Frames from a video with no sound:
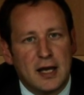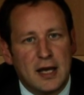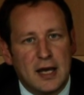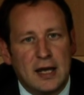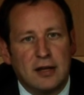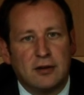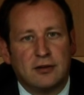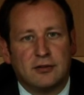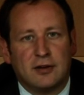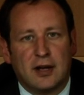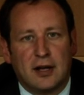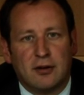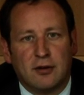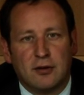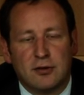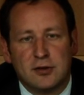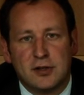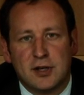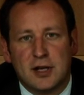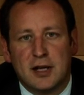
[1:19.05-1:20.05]
into
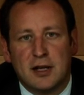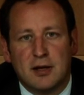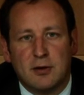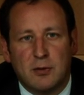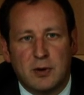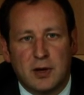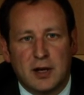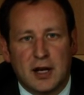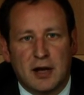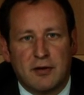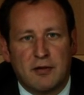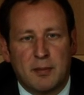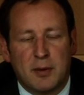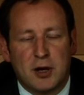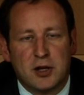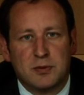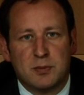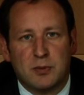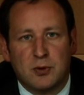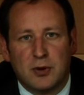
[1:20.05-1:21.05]
technology, we can have a
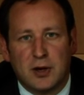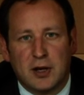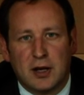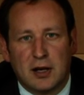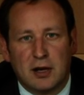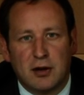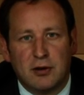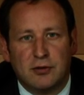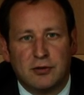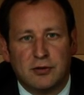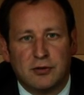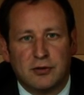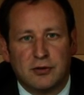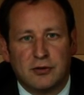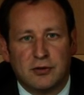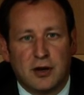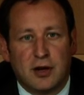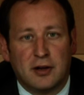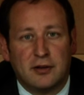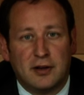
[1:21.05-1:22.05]
much more inclusive
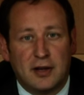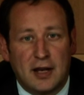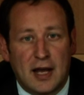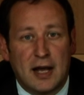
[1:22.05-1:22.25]
society